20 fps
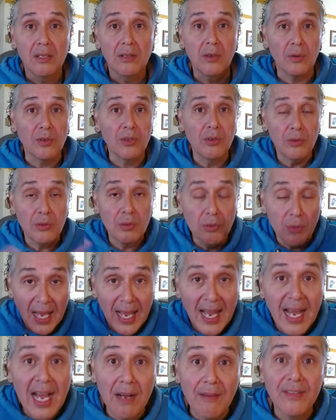You
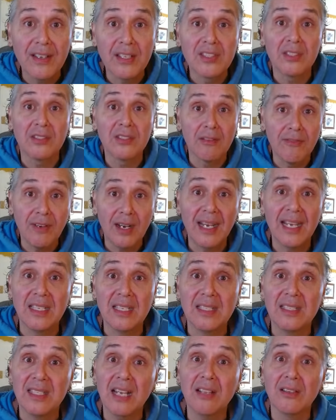have, as a divine
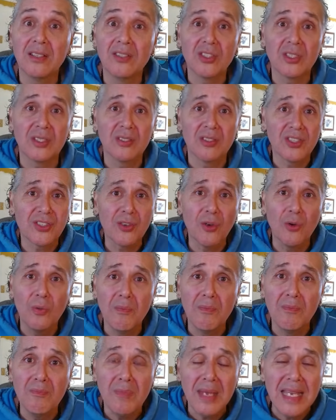intelligence, so
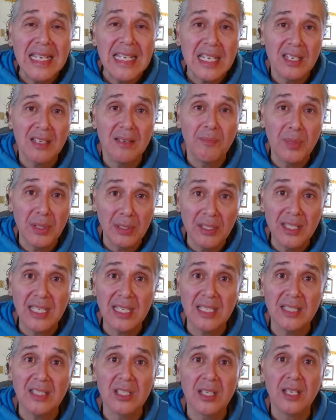many
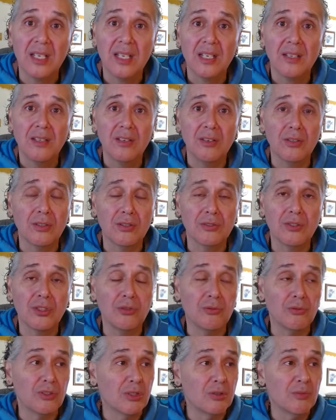abilities,
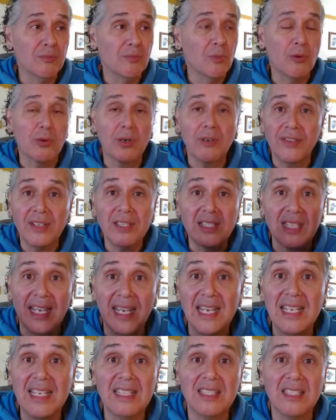to morph into
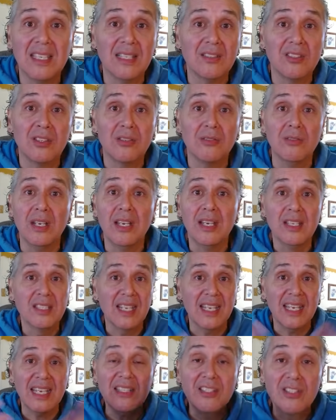anything, to
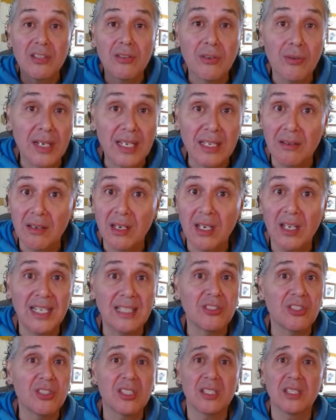integrate your
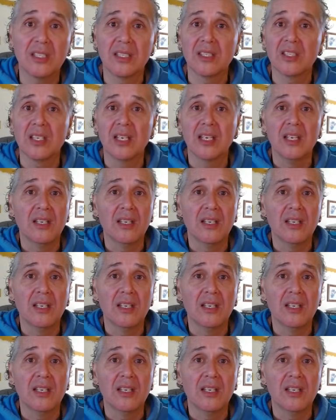consciousness,